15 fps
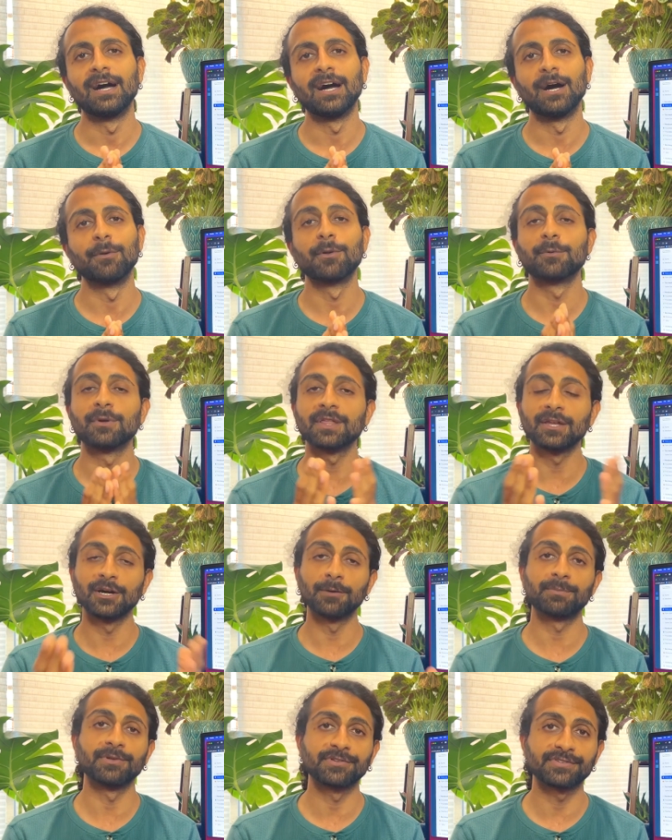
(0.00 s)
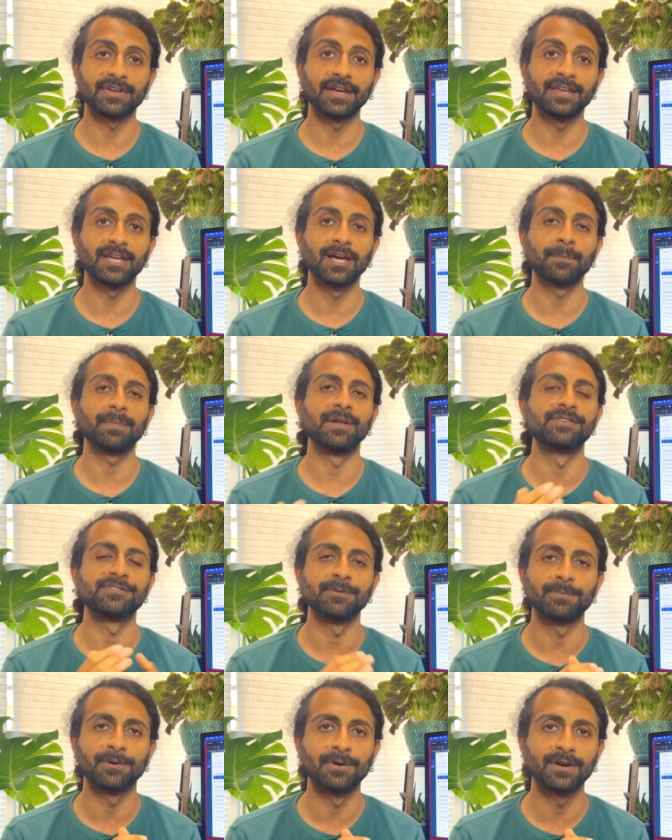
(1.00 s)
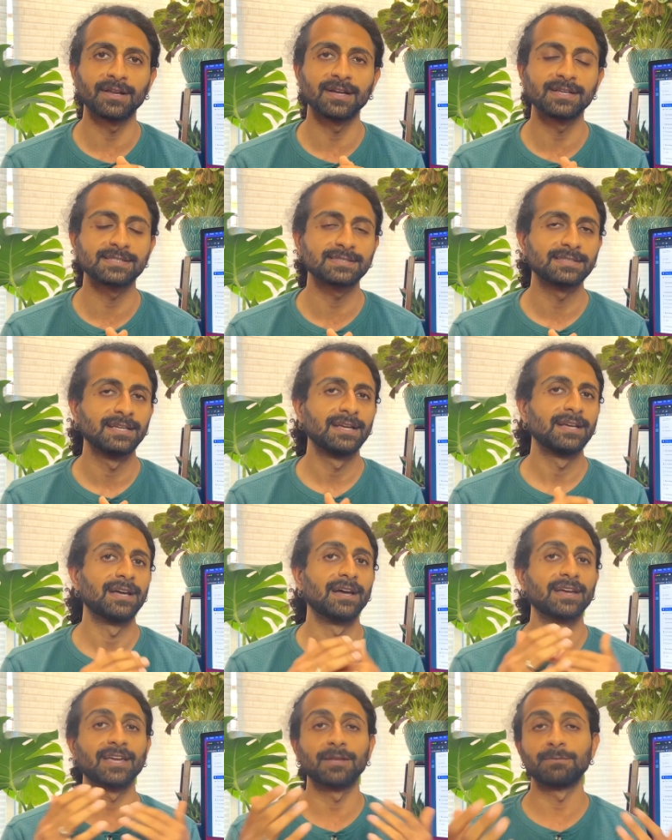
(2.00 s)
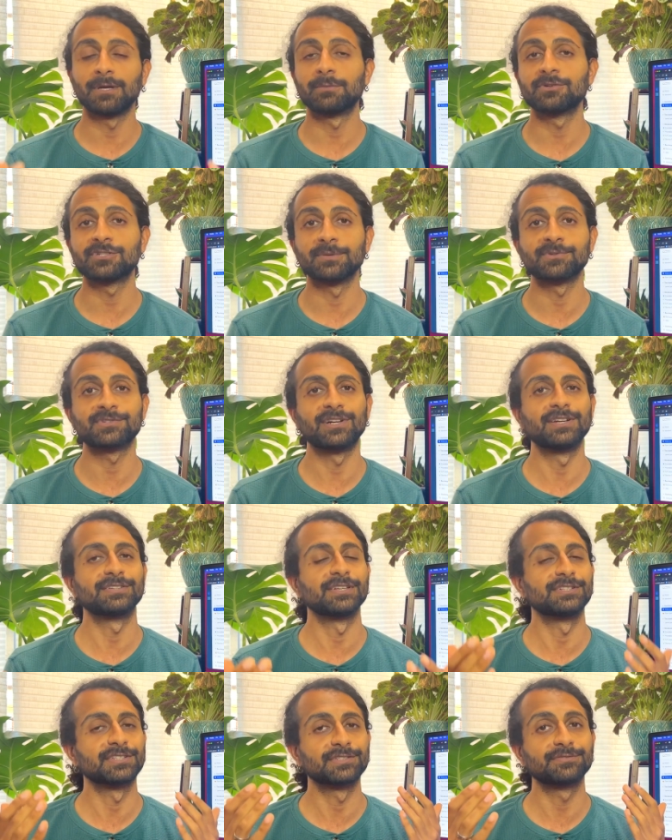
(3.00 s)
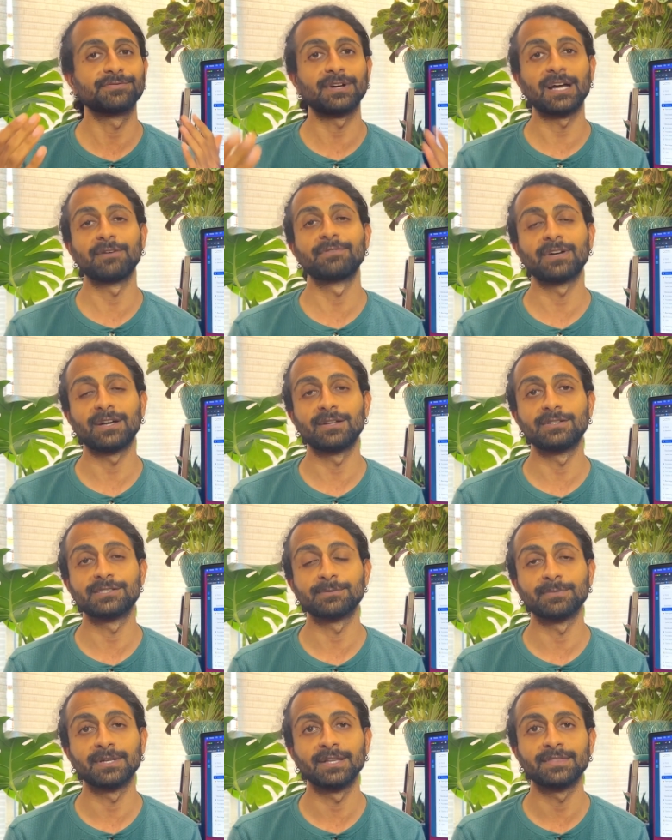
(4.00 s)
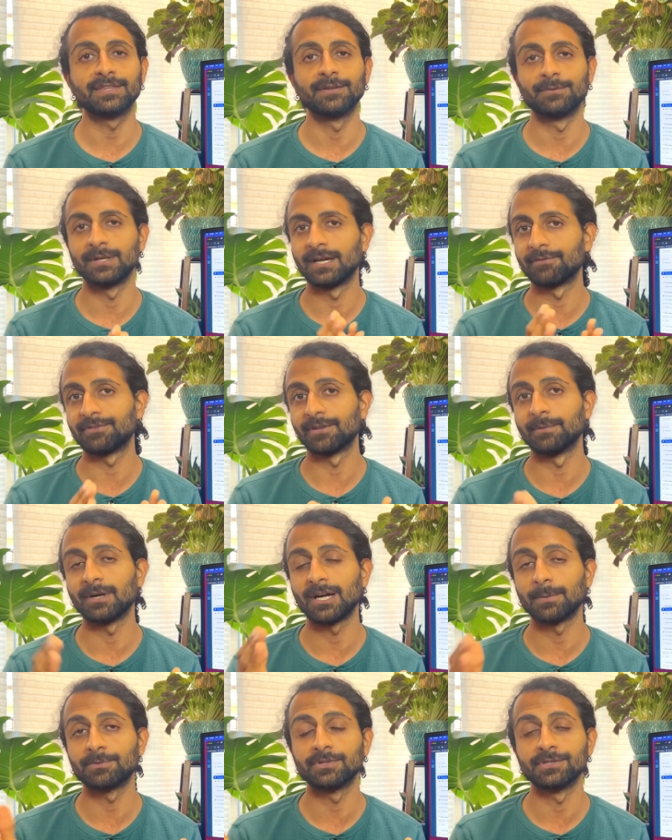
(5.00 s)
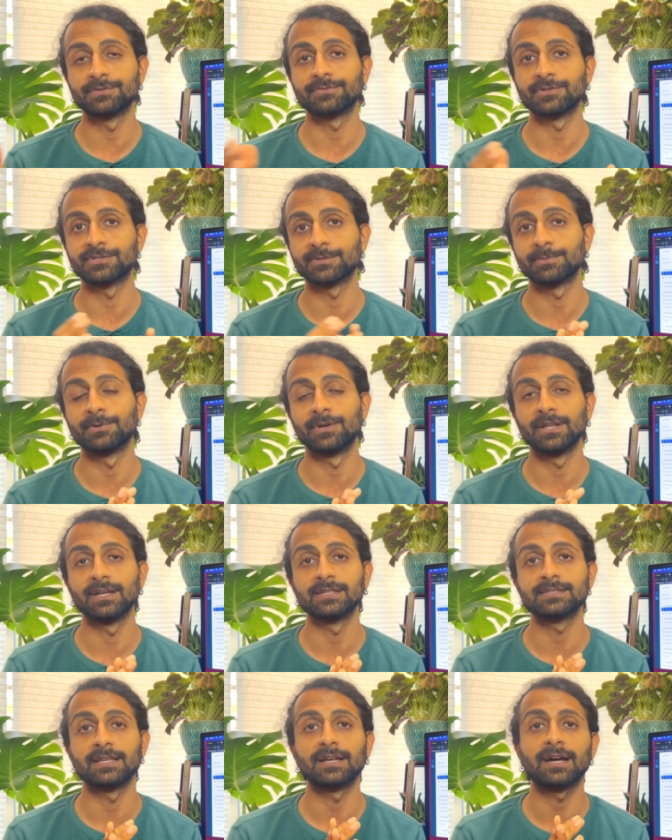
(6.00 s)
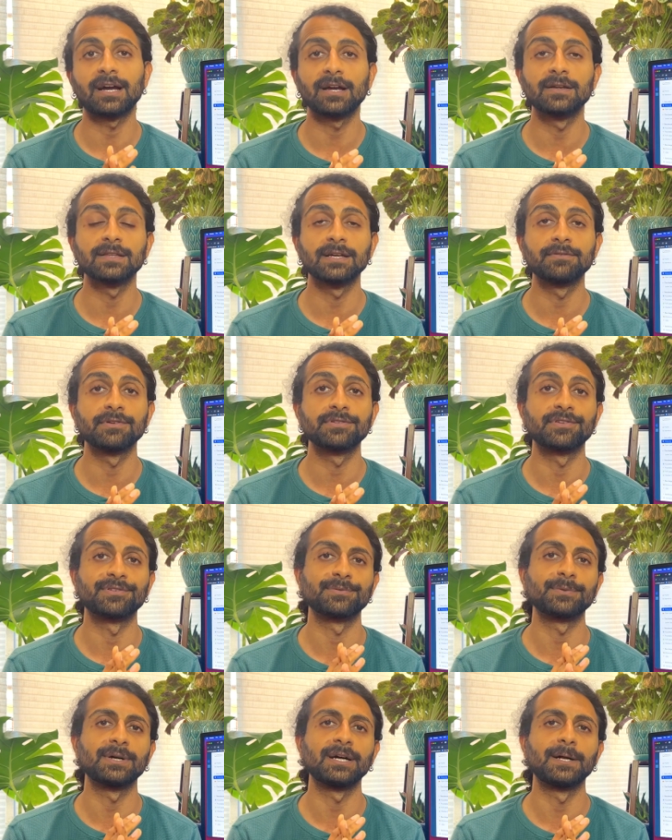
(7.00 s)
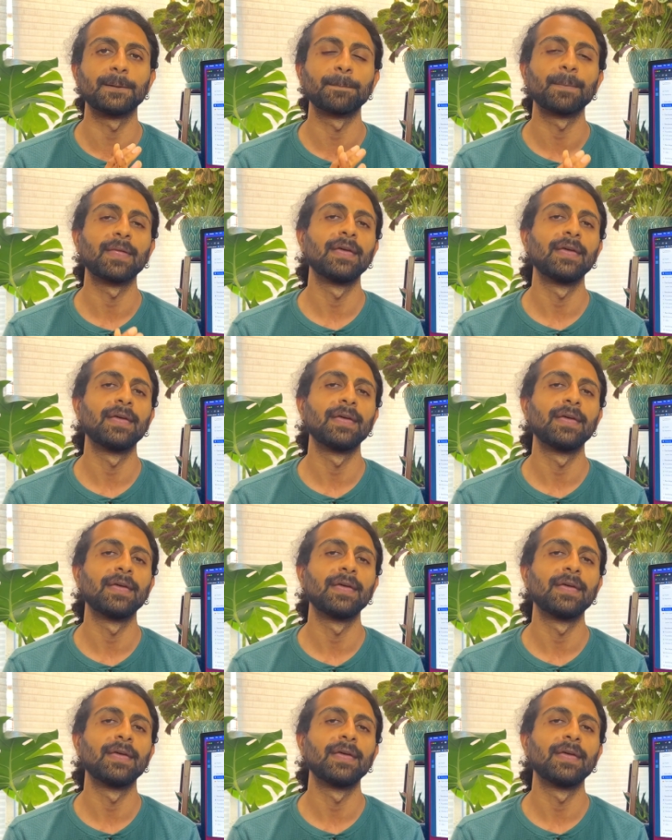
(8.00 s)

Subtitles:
We really hope you'll sign up and support us. Again, membership starts at just $5 a month, and we have some options for supporting us at higher levels as well.